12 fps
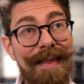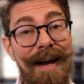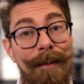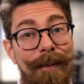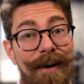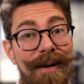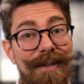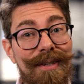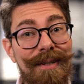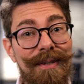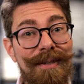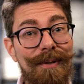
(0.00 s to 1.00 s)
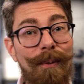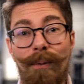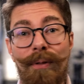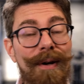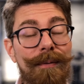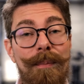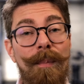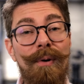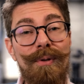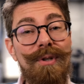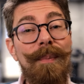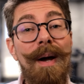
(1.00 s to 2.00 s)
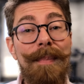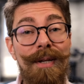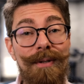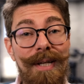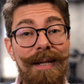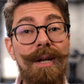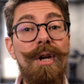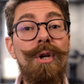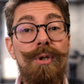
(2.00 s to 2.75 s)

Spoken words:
that works and all of the different models you might be using